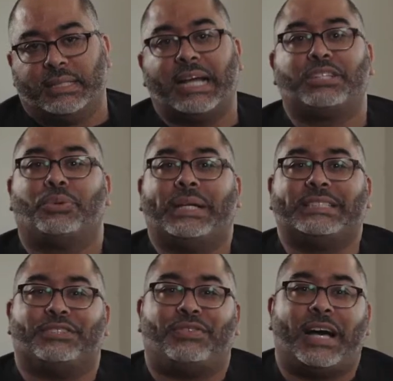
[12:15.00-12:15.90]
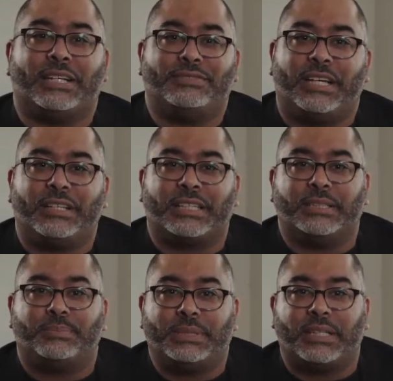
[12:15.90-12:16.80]
Dr. West is fond of telling
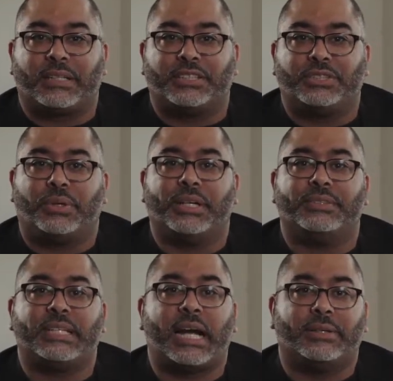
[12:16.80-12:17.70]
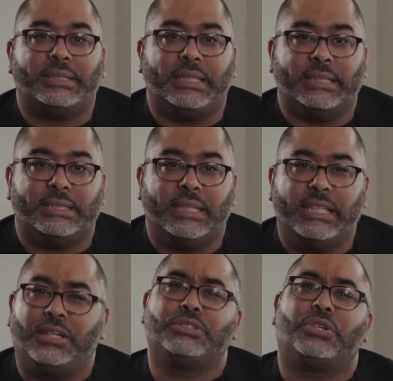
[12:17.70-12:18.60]
a particular story of Socrates.
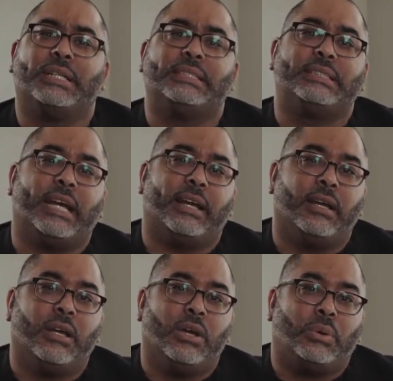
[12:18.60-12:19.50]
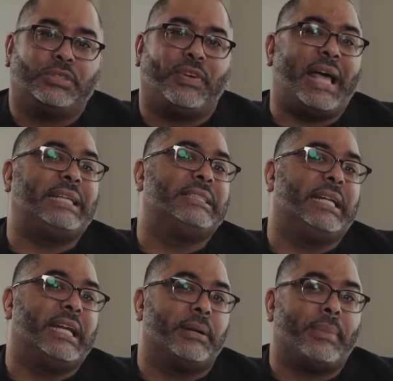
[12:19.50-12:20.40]
He goes on to say, what's
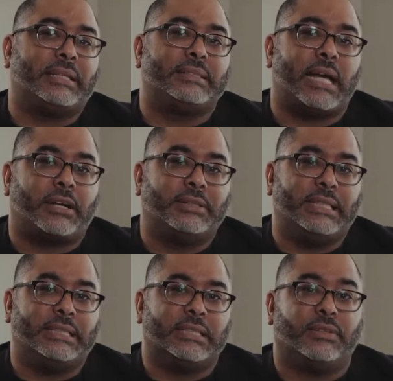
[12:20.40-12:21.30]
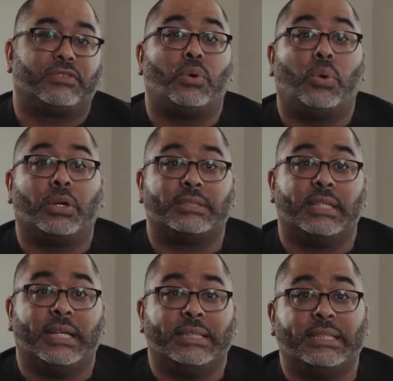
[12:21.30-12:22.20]
fascinating about Socrates, and of course,
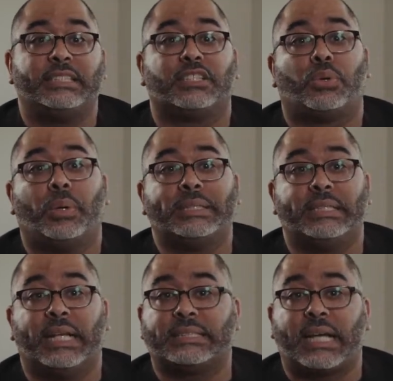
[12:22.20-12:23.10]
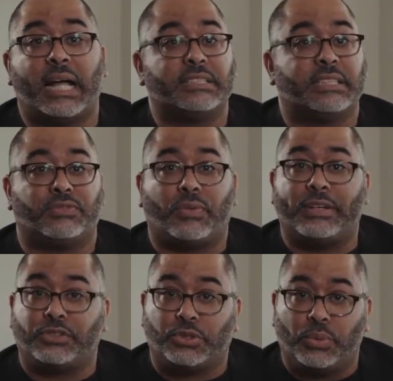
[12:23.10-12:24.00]
this is a question that scholars have
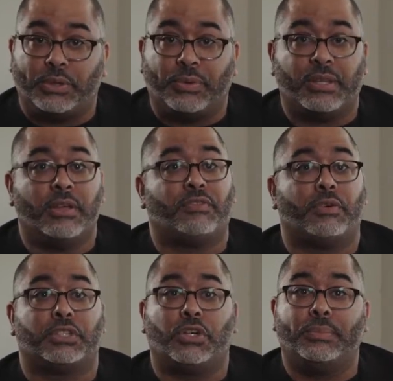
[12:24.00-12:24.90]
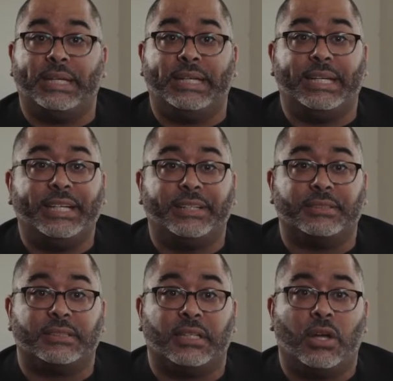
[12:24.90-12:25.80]
wrestled with for so many
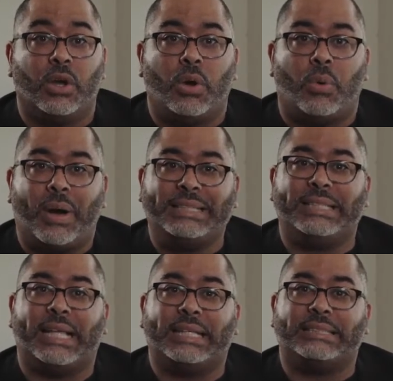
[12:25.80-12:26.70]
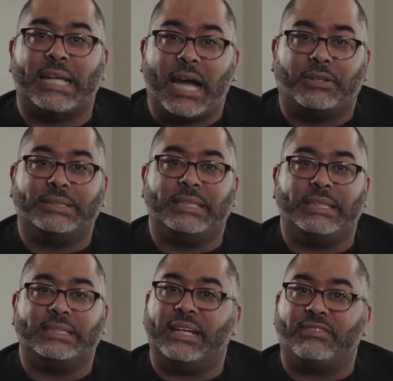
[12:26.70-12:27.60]
years, why is it that
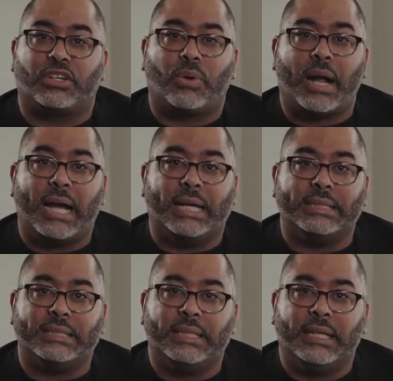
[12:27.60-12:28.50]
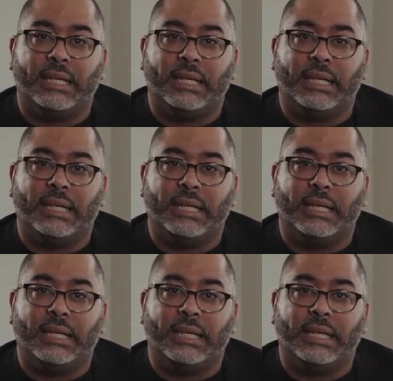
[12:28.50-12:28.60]
Socrates never cries?